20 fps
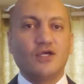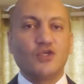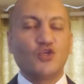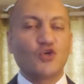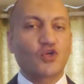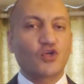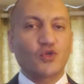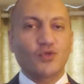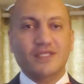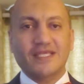
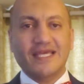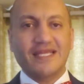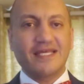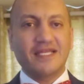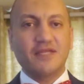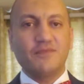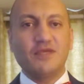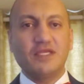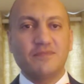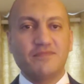you're not
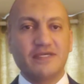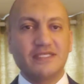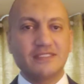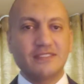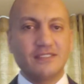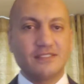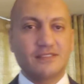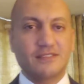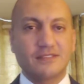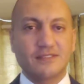gonna repeat
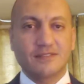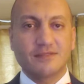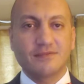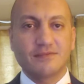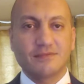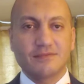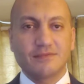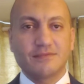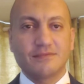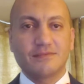business.
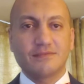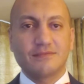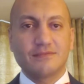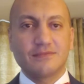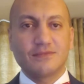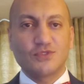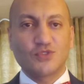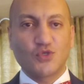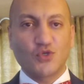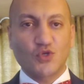
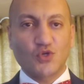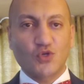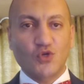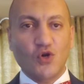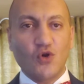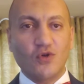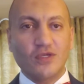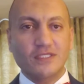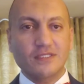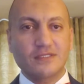So your
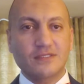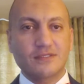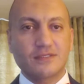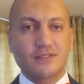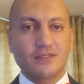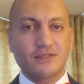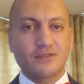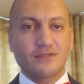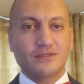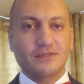goal is
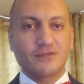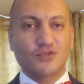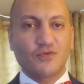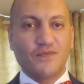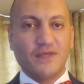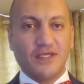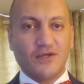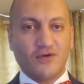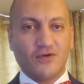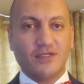to
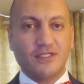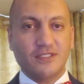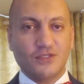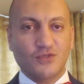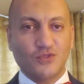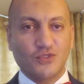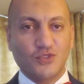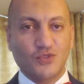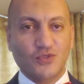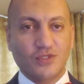be
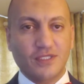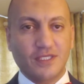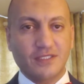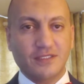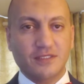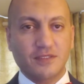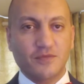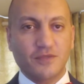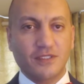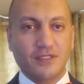honest with your
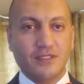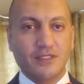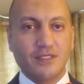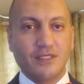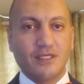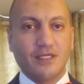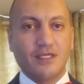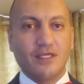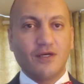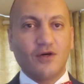customer,
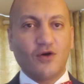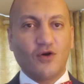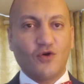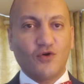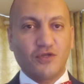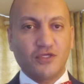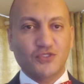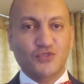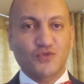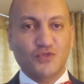
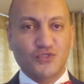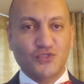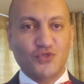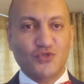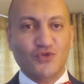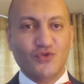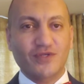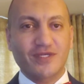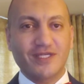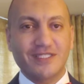honest with
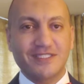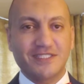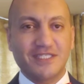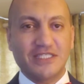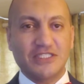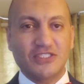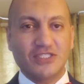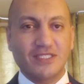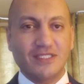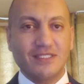your
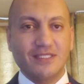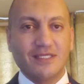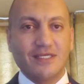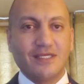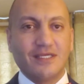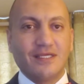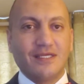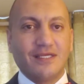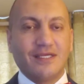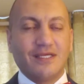organization,
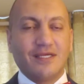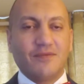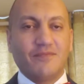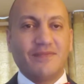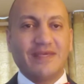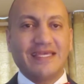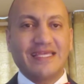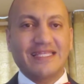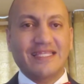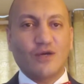
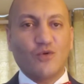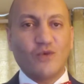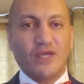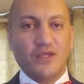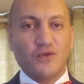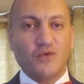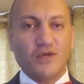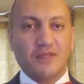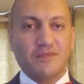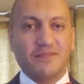make it a
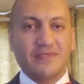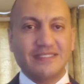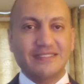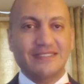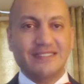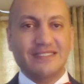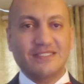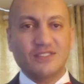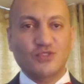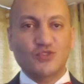win-win
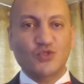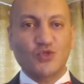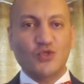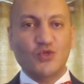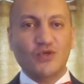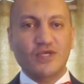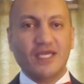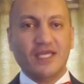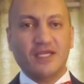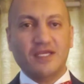business so
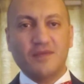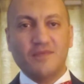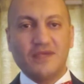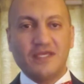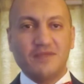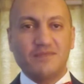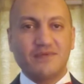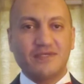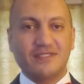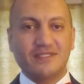you can
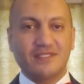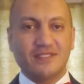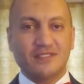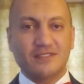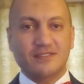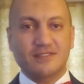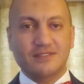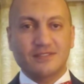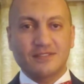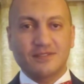repeat
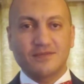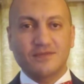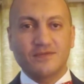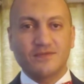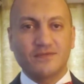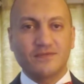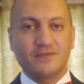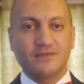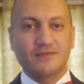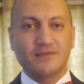business
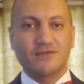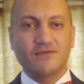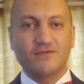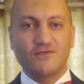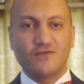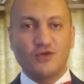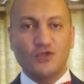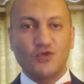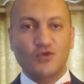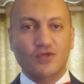
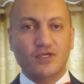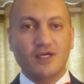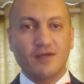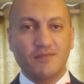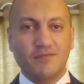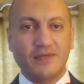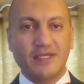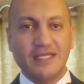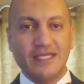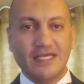for your
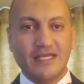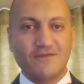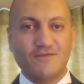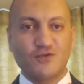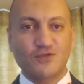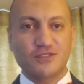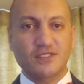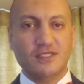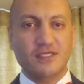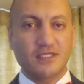company and
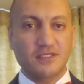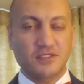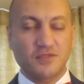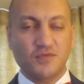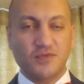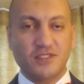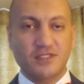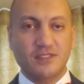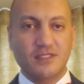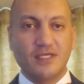for the
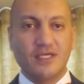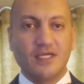customer.